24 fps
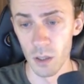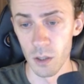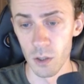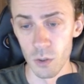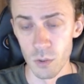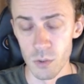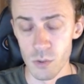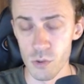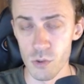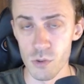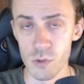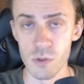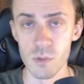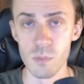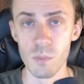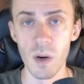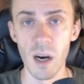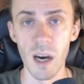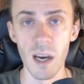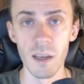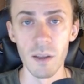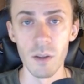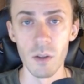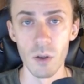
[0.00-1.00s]
you can just
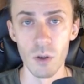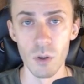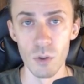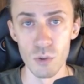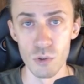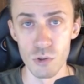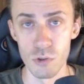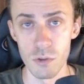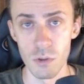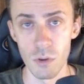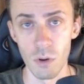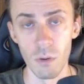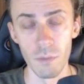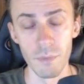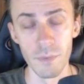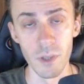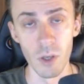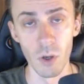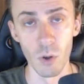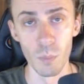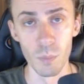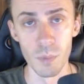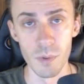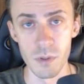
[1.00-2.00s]
buy those off
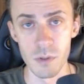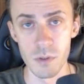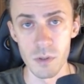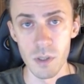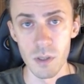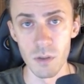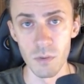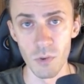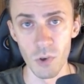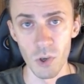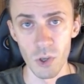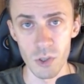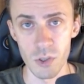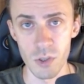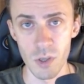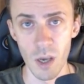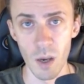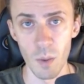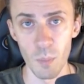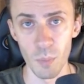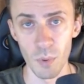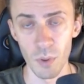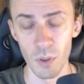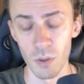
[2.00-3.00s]
the OpenSea, for
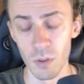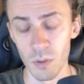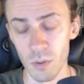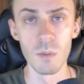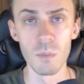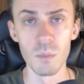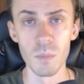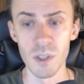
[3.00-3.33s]
example,